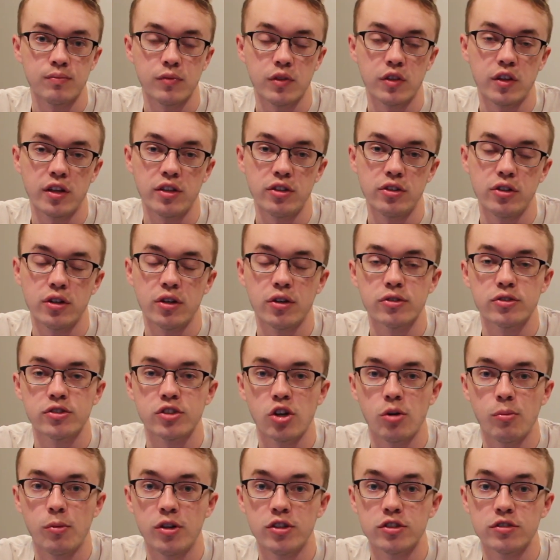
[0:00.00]
Thank you all
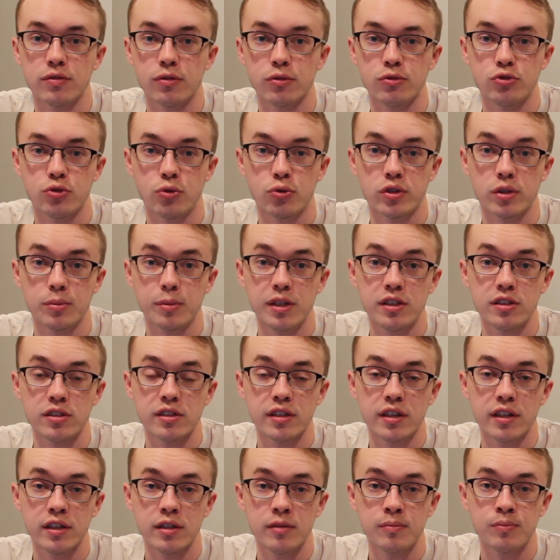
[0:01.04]
so much for joining me
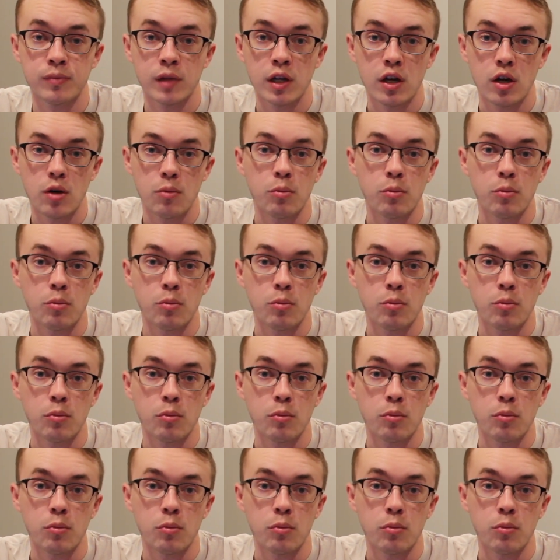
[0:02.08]
today.